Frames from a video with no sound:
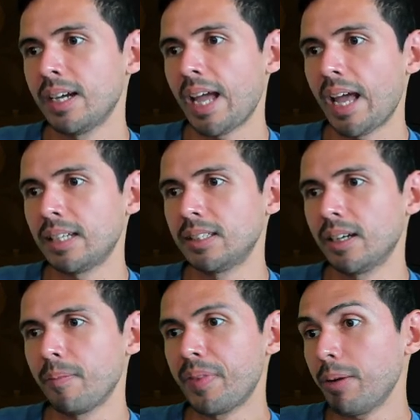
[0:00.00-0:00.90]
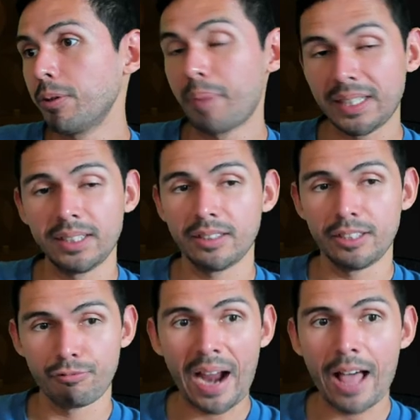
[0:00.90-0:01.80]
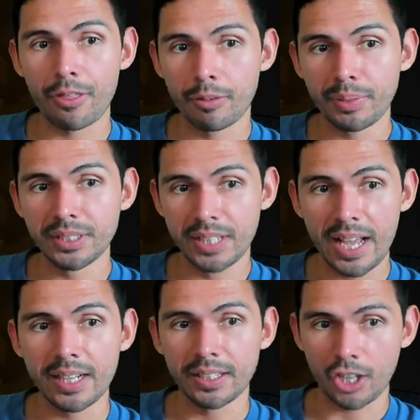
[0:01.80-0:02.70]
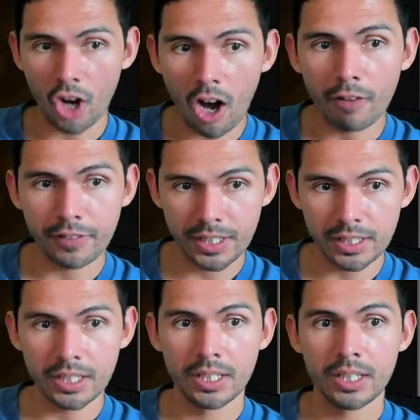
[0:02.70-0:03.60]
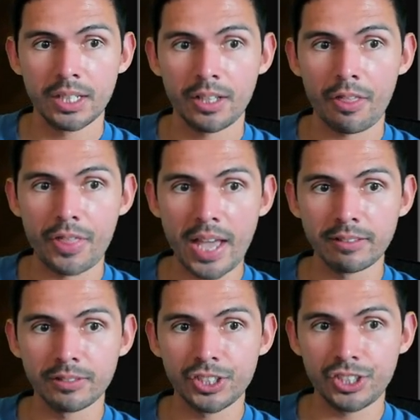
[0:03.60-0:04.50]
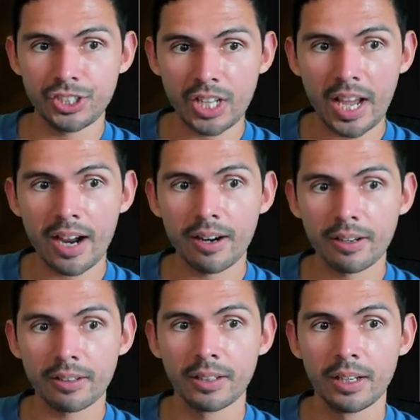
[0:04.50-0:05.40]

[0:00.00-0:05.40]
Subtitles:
And they would basically rather be dead in a coffin than stare